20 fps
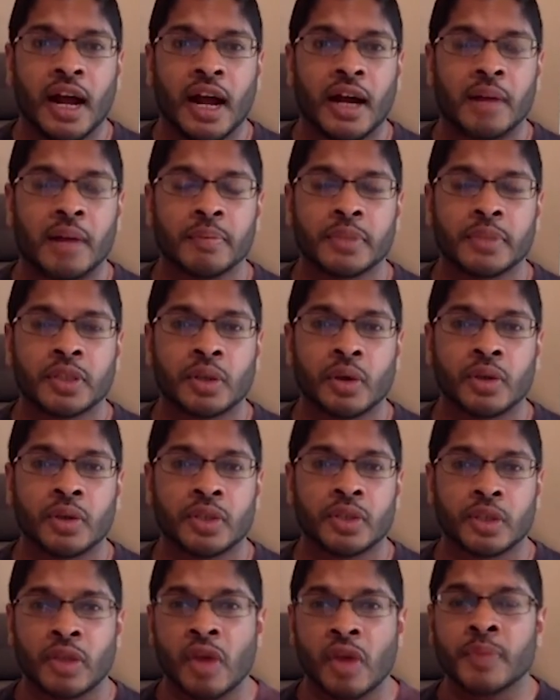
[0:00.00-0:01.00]
So
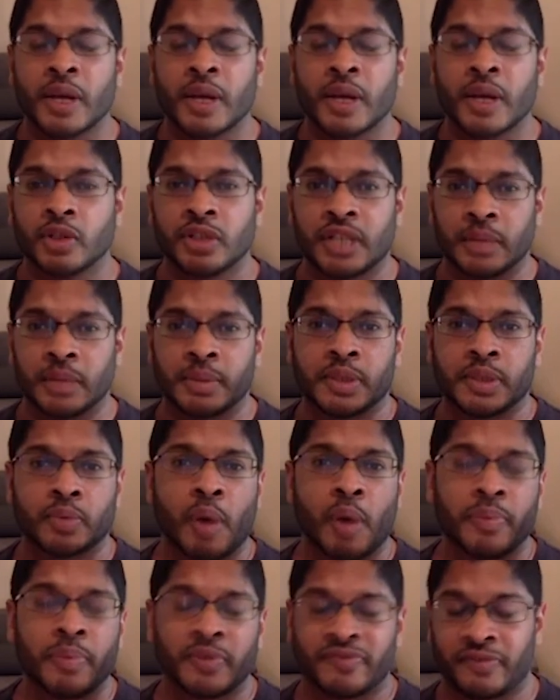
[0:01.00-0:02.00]
those are my two tips.
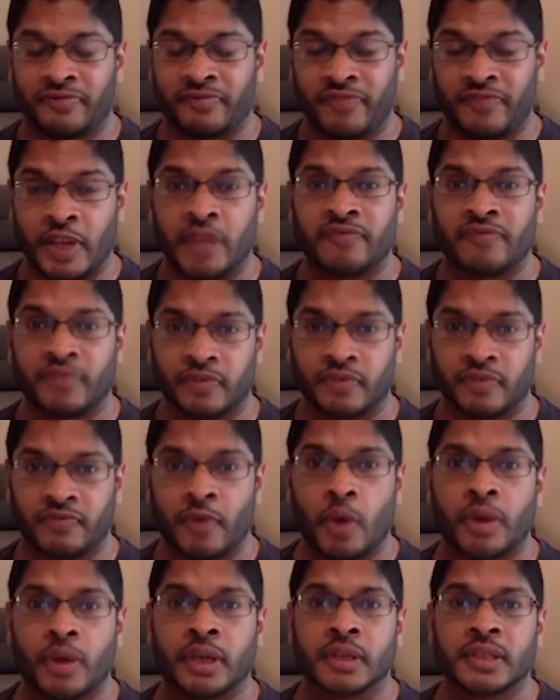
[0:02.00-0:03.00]
Swap fear for
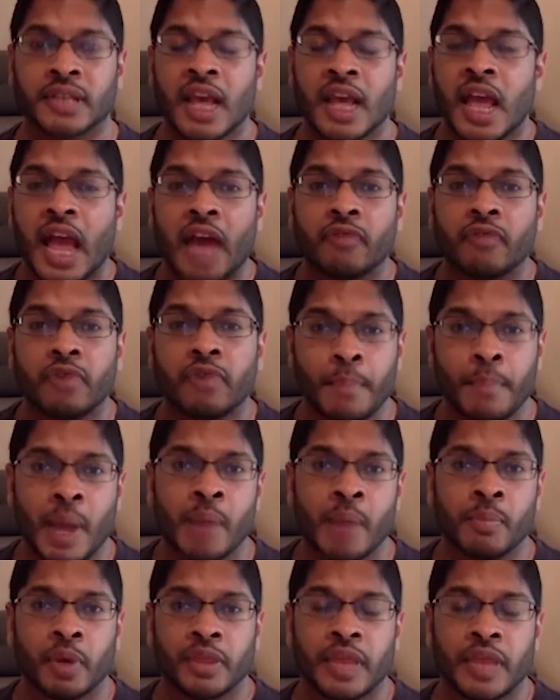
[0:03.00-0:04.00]
focus, and
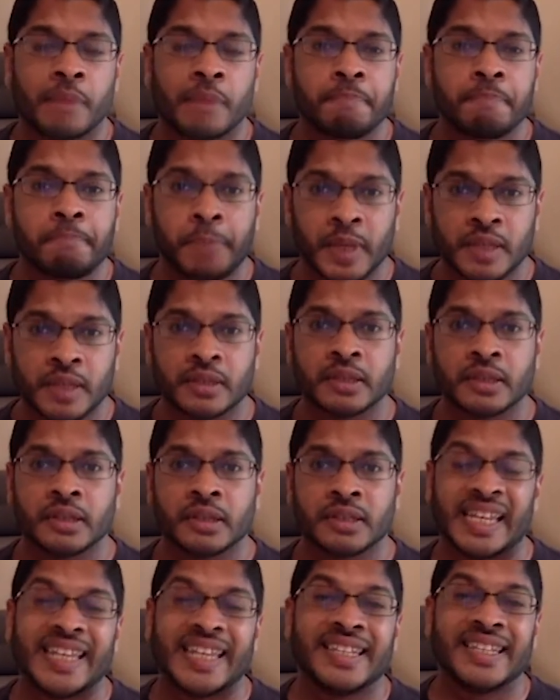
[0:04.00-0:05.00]
remember that
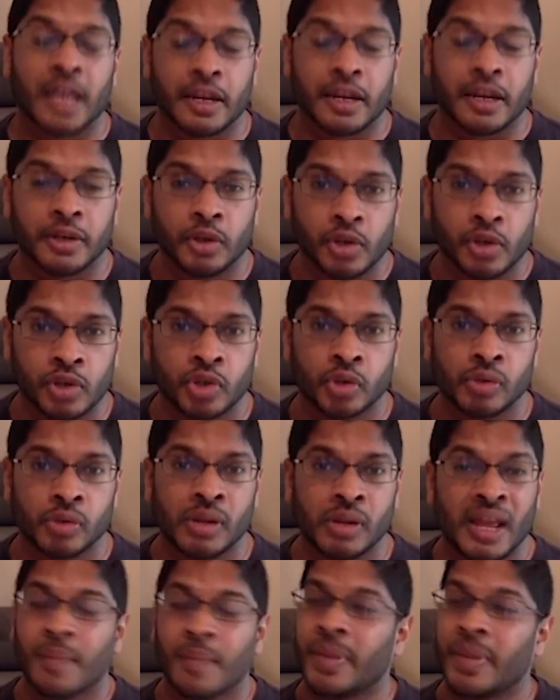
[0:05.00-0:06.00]
business is unusual,
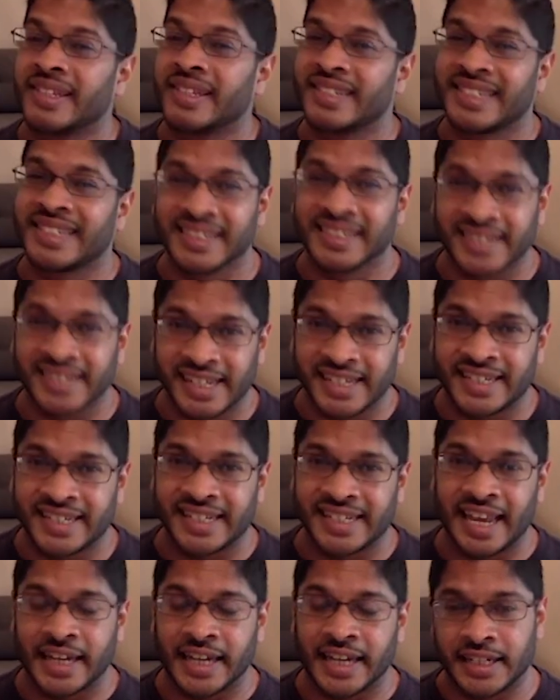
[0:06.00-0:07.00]
but it still needs to
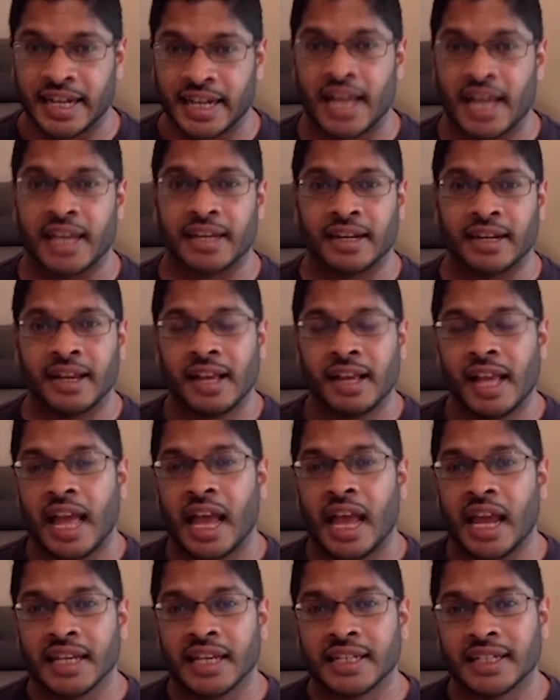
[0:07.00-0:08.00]
get done.
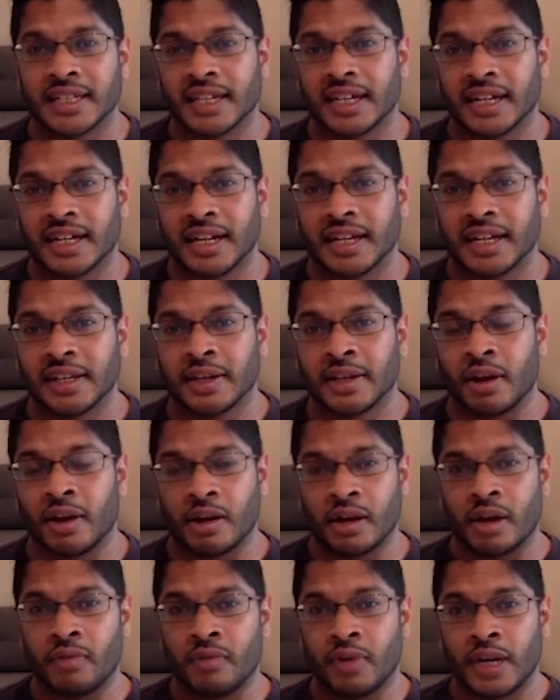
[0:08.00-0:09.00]
And
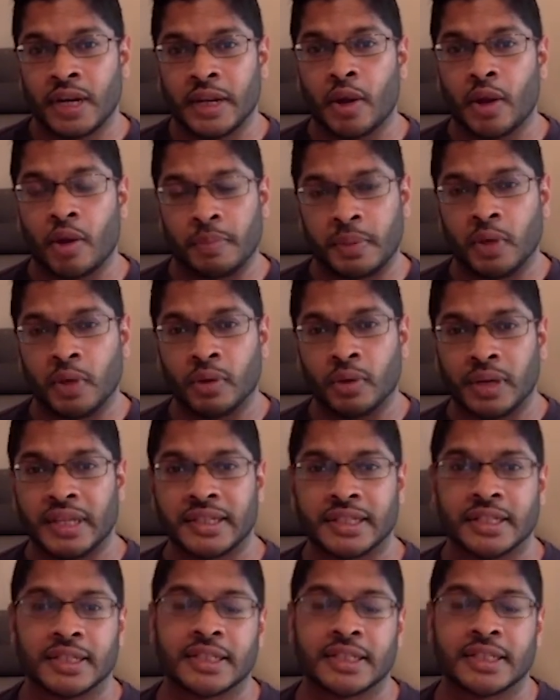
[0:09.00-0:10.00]
I really hope your
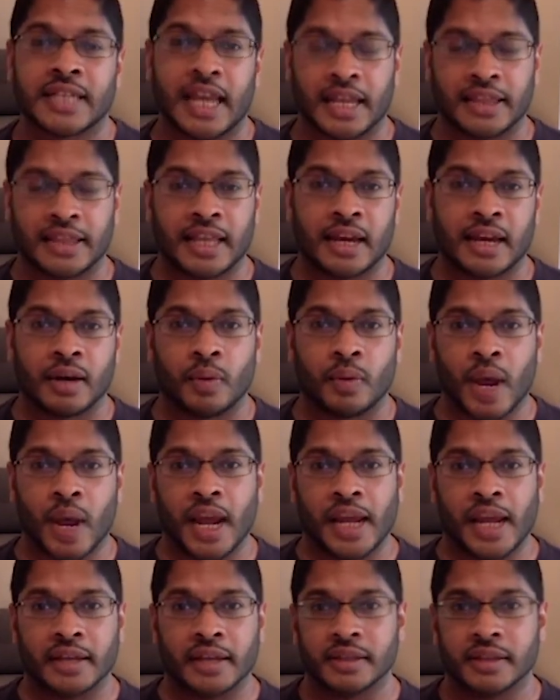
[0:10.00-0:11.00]
listeners take that
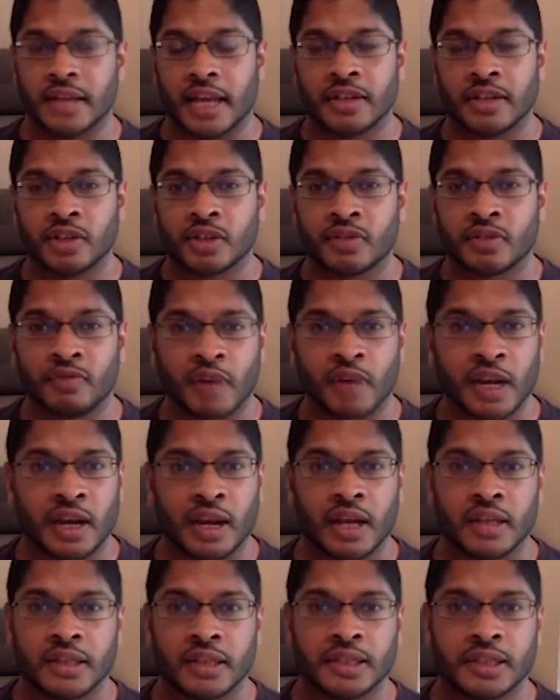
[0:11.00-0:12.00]
away and just
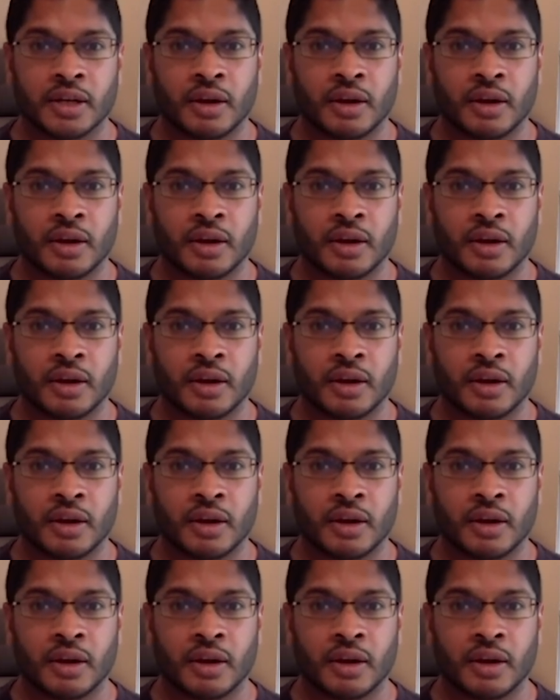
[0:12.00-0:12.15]
realize, if